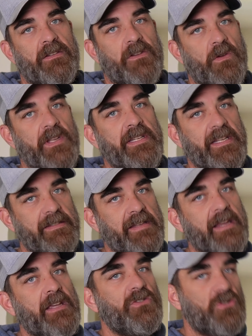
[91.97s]
So it did
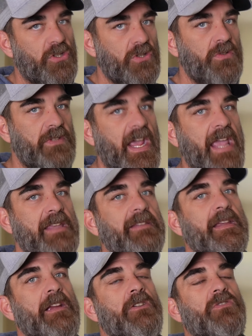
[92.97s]
take us 2 days
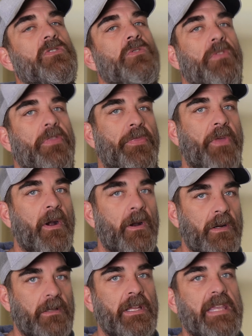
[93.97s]
here to
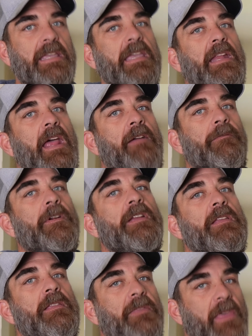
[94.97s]
thoroughly get
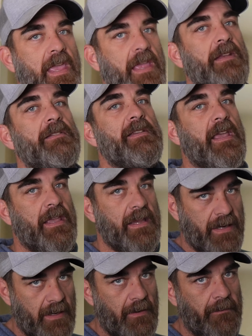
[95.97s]
everything taken
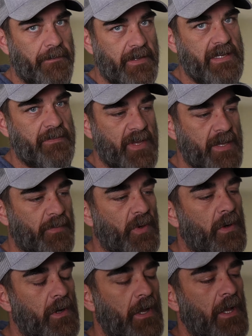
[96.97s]
care of for these people.